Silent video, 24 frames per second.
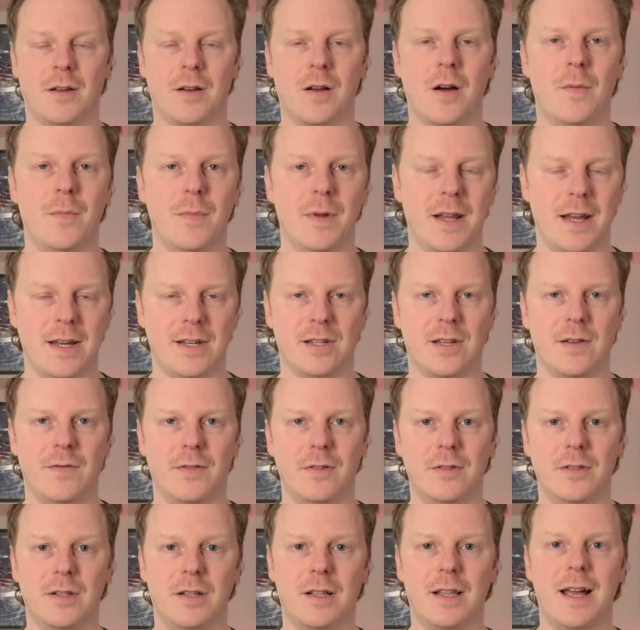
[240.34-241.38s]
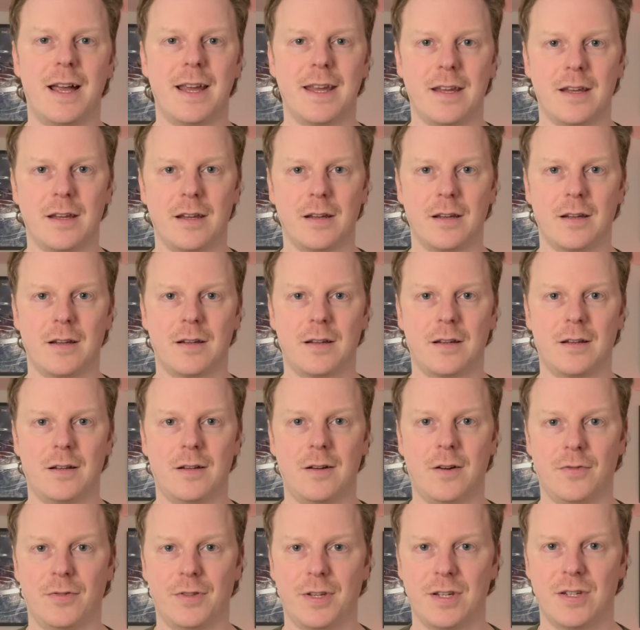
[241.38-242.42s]
combination of underlying
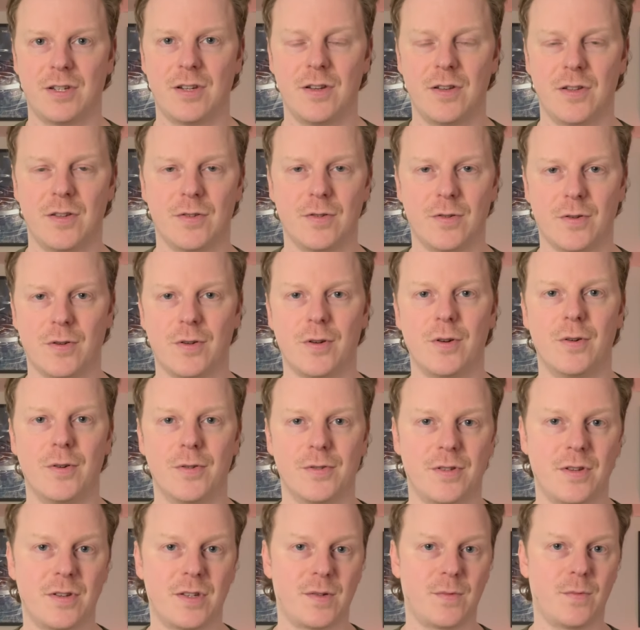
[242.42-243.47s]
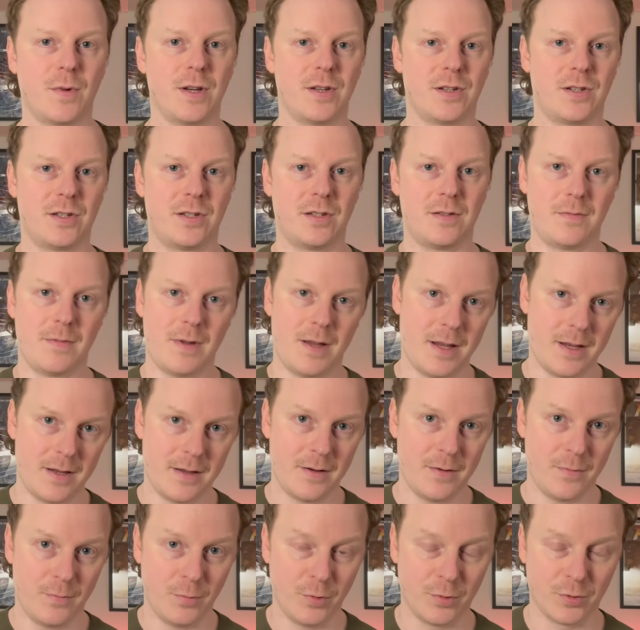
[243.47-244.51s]
conditions or causes, which
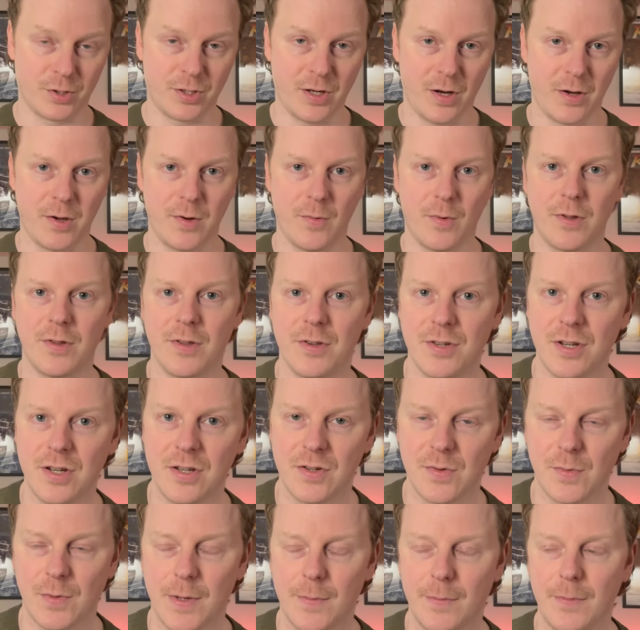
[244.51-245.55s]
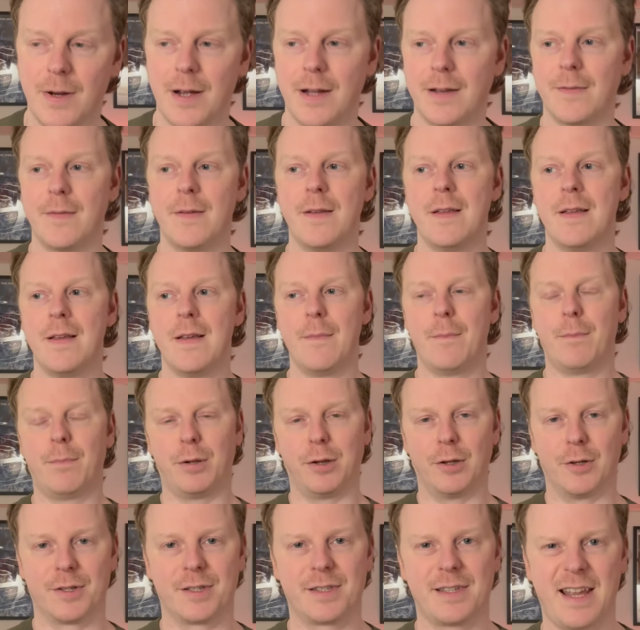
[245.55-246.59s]
we'll show you on the gingerbread man,
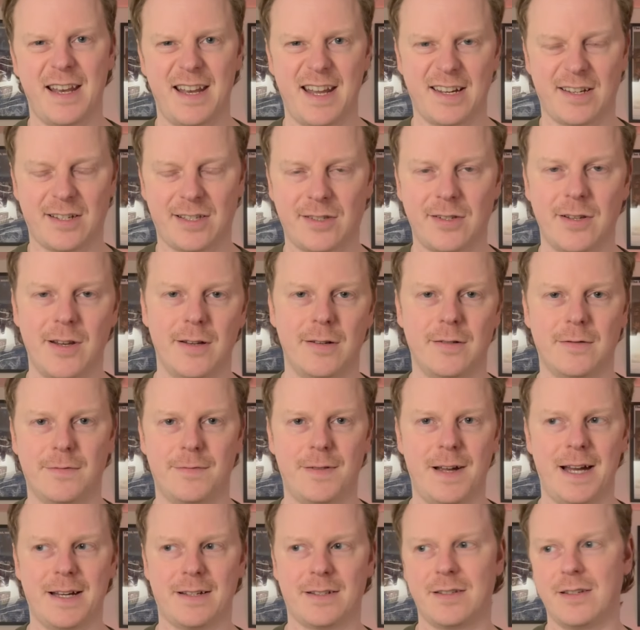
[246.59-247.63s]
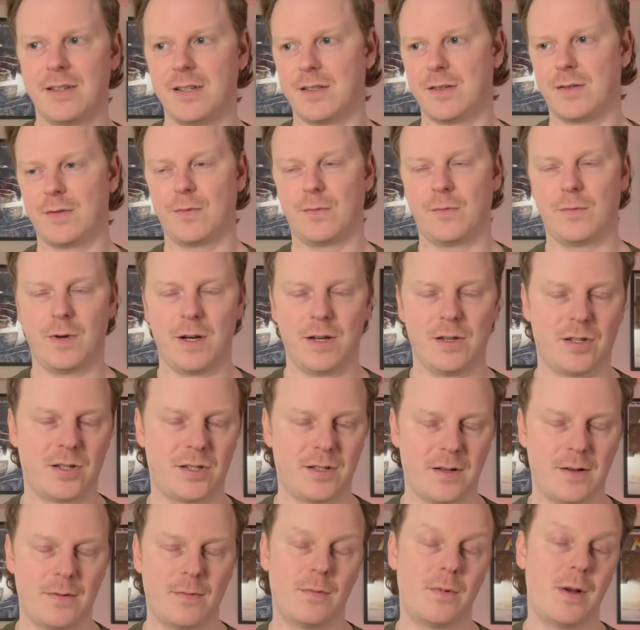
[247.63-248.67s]
plus then external factors,
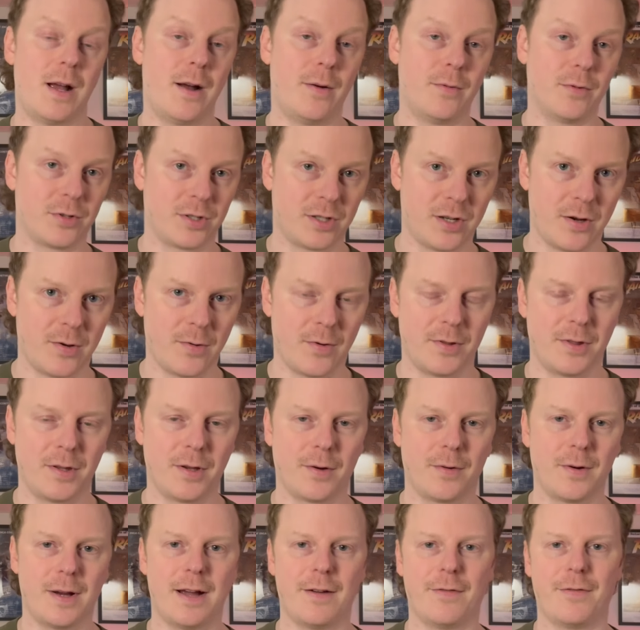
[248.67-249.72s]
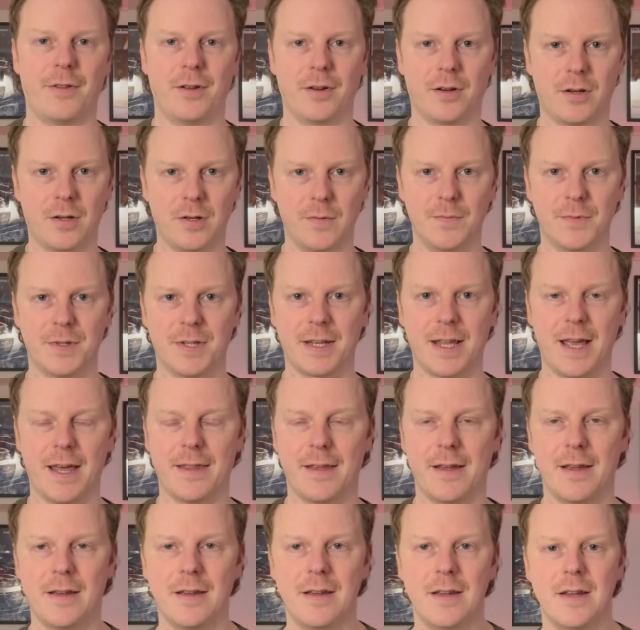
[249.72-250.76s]
which I will show you on the graph, that come
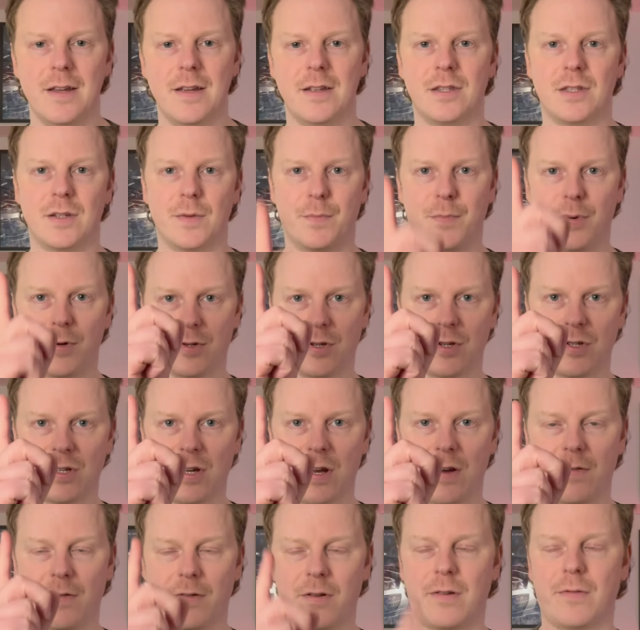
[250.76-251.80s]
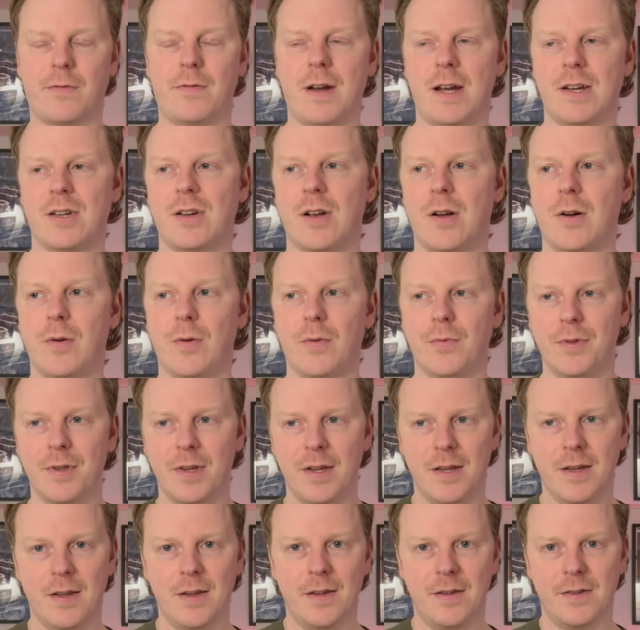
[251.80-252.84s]
together to push us over a threshold
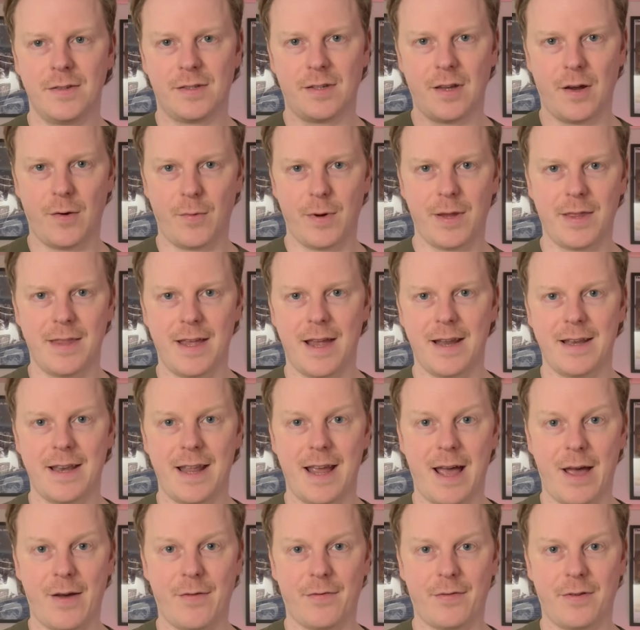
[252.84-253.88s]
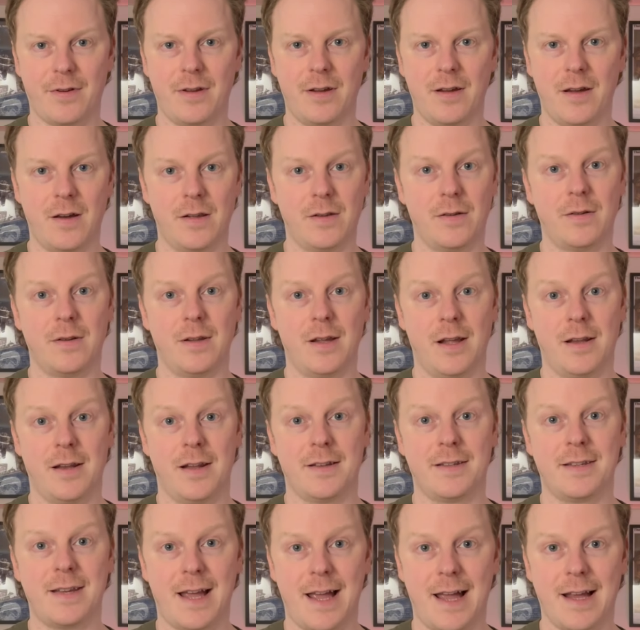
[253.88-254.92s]
so we then have an
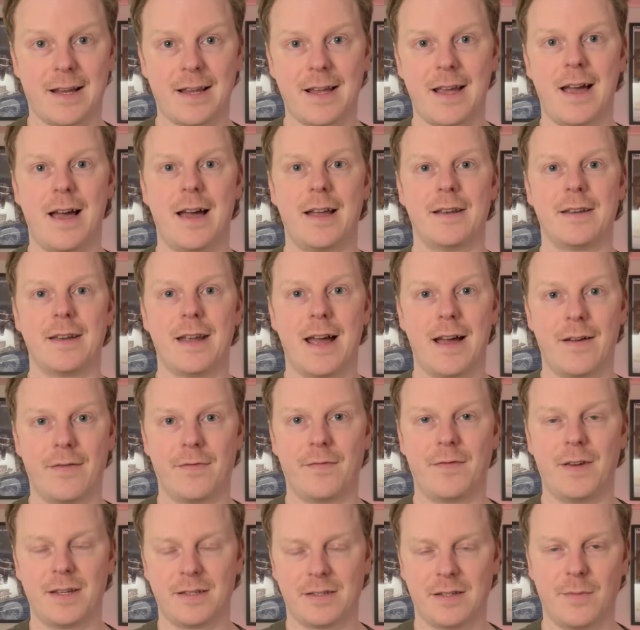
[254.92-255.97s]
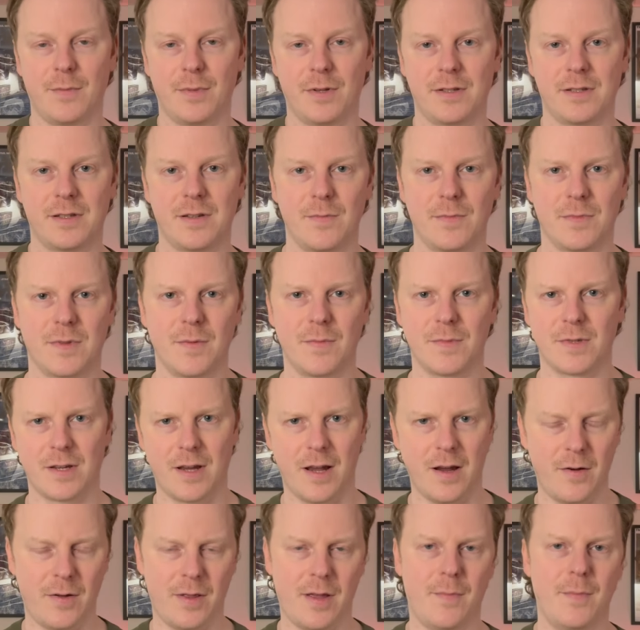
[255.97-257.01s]
attack and have vestibular symptoms. So
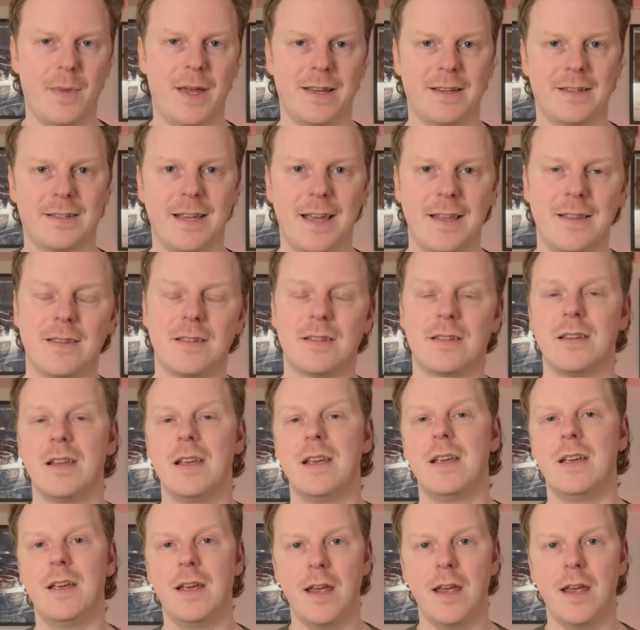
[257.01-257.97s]
I hope that makes sense.